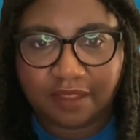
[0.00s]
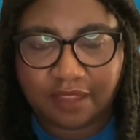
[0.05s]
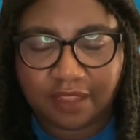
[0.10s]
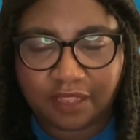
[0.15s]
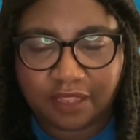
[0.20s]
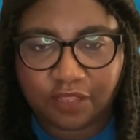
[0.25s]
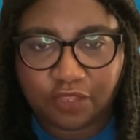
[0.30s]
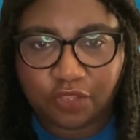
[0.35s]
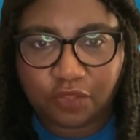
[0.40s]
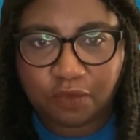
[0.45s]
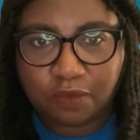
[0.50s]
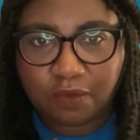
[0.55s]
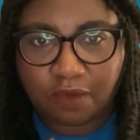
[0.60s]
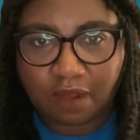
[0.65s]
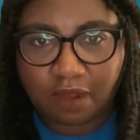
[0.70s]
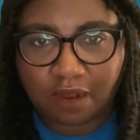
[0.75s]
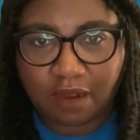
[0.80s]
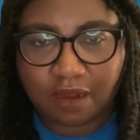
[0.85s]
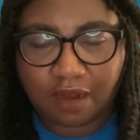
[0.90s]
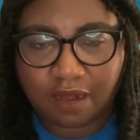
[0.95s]
You
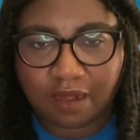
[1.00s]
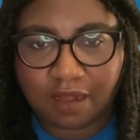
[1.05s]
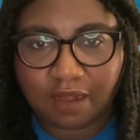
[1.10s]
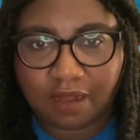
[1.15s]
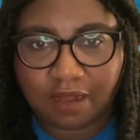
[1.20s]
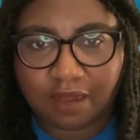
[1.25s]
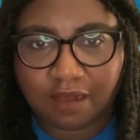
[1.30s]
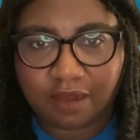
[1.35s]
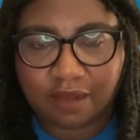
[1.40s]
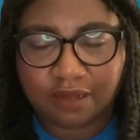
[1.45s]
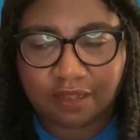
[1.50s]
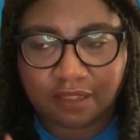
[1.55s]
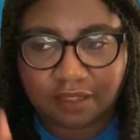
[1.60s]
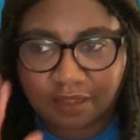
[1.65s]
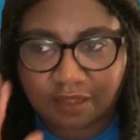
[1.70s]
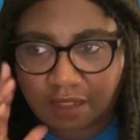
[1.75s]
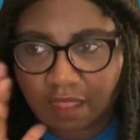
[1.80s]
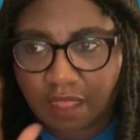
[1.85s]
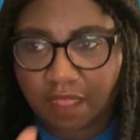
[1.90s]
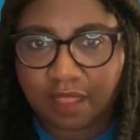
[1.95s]
are
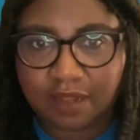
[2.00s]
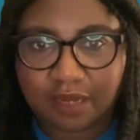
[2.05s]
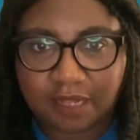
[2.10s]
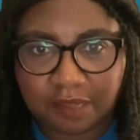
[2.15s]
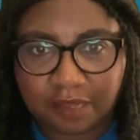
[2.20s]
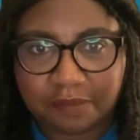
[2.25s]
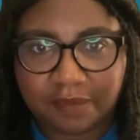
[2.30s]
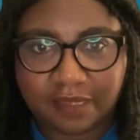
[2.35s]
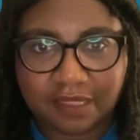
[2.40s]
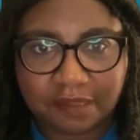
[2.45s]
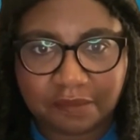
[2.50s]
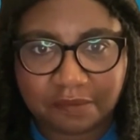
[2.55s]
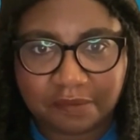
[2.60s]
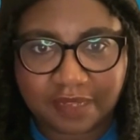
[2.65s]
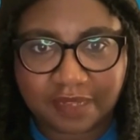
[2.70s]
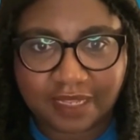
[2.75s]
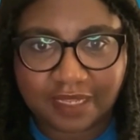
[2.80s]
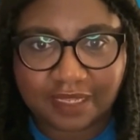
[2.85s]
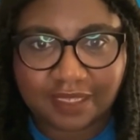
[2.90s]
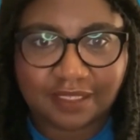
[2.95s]
caught up in the
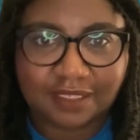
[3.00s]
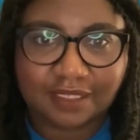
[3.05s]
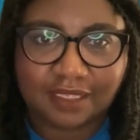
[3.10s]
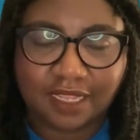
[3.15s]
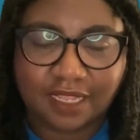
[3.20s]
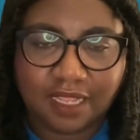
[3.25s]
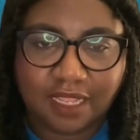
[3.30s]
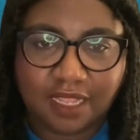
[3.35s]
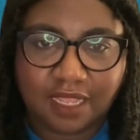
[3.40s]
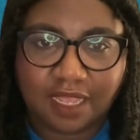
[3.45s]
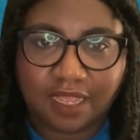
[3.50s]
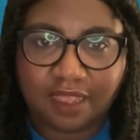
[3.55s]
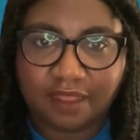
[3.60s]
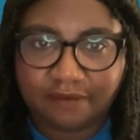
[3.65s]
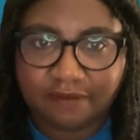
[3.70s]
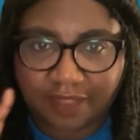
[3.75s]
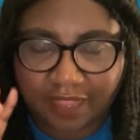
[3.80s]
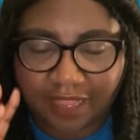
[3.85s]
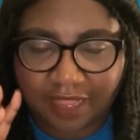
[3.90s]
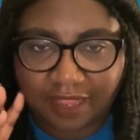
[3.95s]
mix
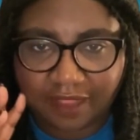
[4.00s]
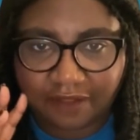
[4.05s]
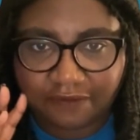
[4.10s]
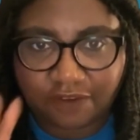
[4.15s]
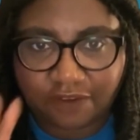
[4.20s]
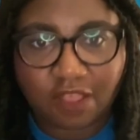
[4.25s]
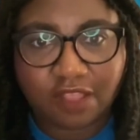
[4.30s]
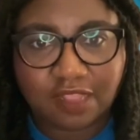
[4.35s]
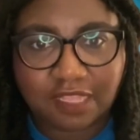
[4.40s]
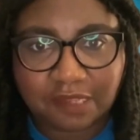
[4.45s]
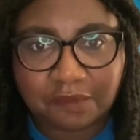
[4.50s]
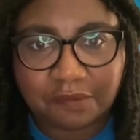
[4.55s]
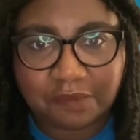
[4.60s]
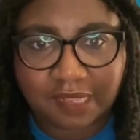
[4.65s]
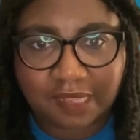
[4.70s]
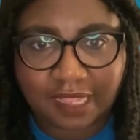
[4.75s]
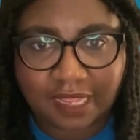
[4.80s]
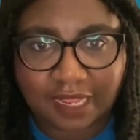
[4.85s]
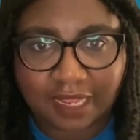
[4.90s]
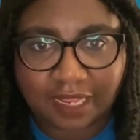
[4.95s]
of a falling
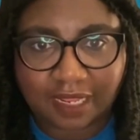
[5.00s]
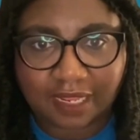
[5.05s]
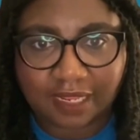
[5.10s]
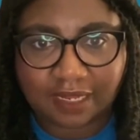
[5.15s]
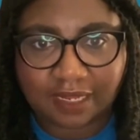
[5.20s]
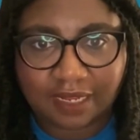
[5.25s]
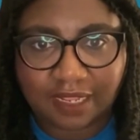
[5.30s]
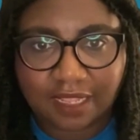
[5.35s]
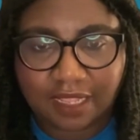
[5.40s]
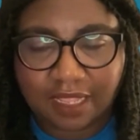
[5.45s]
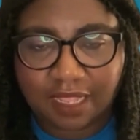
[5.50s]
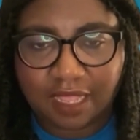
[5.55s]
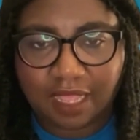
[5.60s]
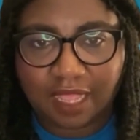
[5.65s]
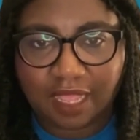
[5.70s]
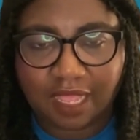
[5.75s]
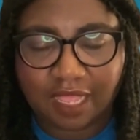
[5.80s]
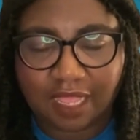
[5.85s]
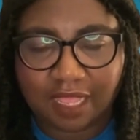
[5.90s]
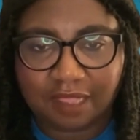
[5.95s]
plane,
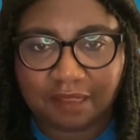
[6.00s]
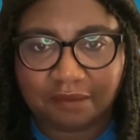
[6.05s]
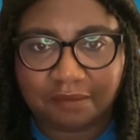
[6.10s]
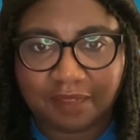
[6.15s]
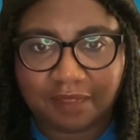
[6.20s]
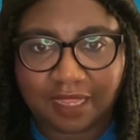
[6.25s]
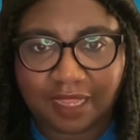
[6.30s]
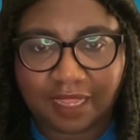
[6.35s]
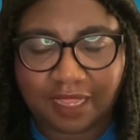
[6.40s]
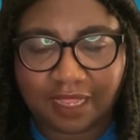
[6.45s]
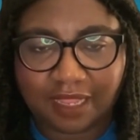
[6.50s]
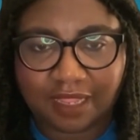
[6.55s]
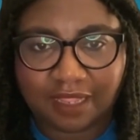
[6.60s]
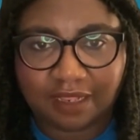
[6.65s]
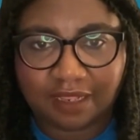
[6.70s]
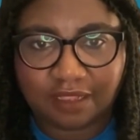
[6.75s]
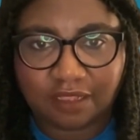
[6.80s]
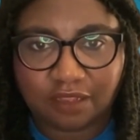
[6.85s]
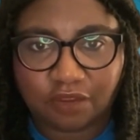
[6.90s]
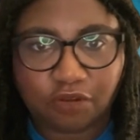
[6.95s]

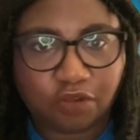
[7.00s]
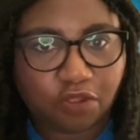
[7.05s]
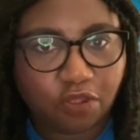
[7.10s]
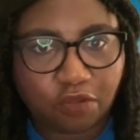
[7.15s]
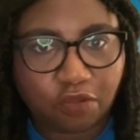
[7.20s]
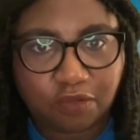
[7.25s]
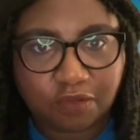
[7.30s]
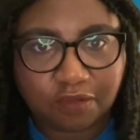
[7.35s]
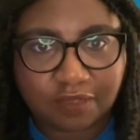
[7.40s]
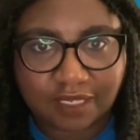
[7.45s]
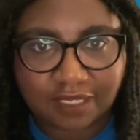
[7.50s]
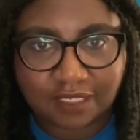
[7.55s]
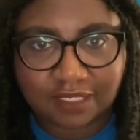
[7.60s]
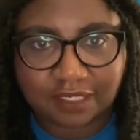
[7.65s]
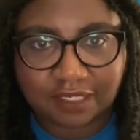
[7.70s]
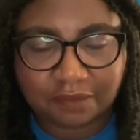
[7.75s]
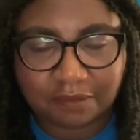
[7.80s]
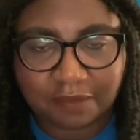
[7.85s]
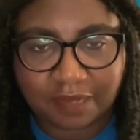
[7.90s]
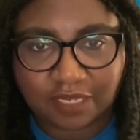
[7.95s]
and your goal is
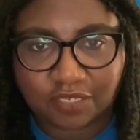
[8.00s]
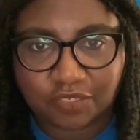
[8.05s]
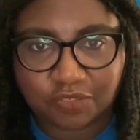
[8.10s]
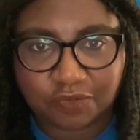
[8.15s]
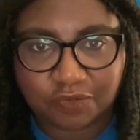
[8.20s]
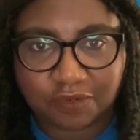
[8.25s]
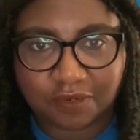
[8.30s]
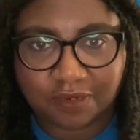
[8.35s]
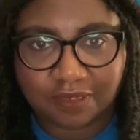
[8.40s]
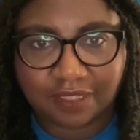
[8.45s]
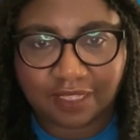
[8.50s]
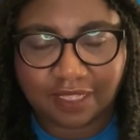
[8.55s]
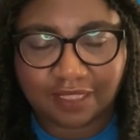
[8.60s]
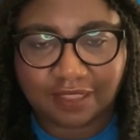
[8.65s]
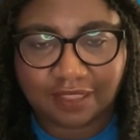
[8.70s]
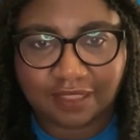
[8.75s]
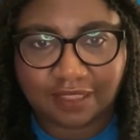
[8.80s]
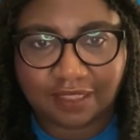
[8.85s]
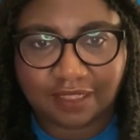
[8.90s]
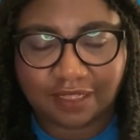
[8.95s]
to make sure that,
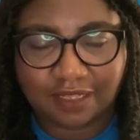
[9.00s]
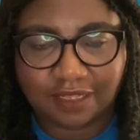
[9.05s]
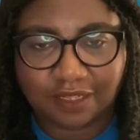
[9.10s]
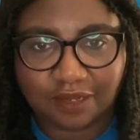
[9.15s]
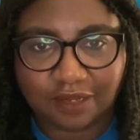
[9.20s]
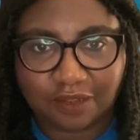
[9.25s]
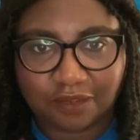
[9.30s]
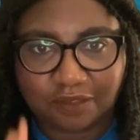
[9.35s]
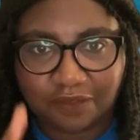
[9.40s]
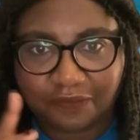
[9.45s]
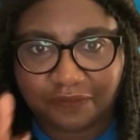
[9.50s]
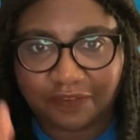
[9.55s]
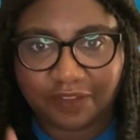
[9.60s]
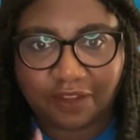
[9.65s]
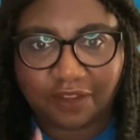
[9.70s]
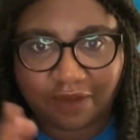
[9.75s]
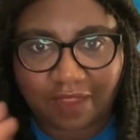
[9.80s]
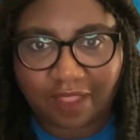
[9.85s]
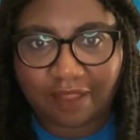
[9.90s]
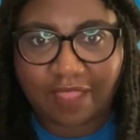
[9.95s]
you know, to
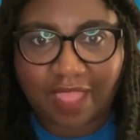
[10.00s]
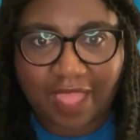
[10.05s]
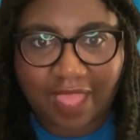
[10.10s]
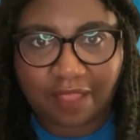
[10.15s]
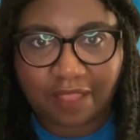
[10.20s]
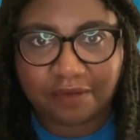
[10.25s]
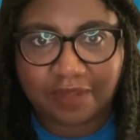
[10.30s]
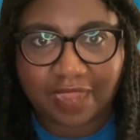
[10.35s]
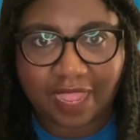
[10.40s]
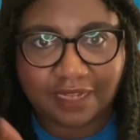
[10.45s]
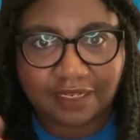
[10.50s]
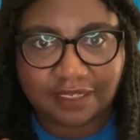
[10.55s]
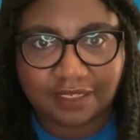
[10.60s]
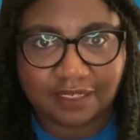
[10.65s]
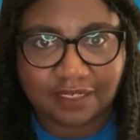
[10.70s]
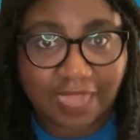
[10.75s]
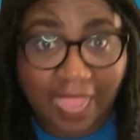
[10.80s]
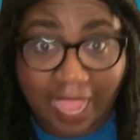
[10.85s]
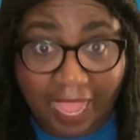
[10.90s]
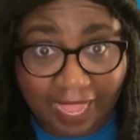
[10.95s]
figure out how not to
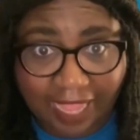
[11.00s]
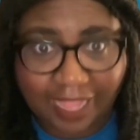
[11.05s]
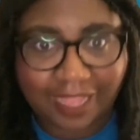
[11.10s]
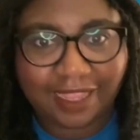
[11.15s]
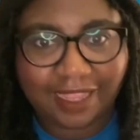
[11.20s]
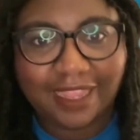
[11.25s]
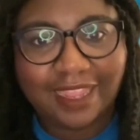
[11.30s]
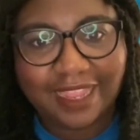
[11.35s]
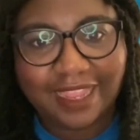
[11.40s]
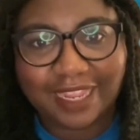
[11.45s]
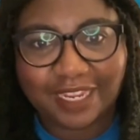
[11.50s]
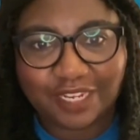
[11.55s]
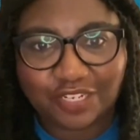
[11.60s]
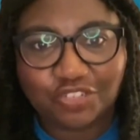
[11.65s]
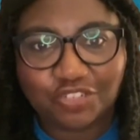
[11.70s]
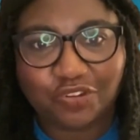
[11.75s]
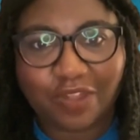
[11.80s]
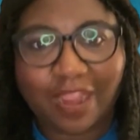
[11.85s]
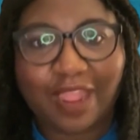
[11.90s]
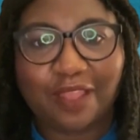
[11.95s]
die and
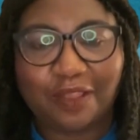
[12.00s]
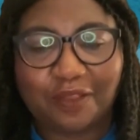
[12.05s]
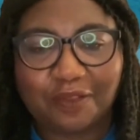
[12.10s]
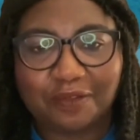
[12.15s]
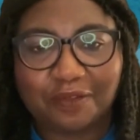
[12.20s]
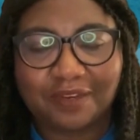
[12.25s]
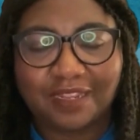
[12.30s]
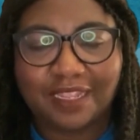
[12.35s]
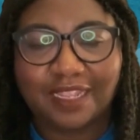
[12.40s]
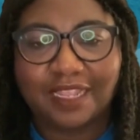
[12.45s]
drown.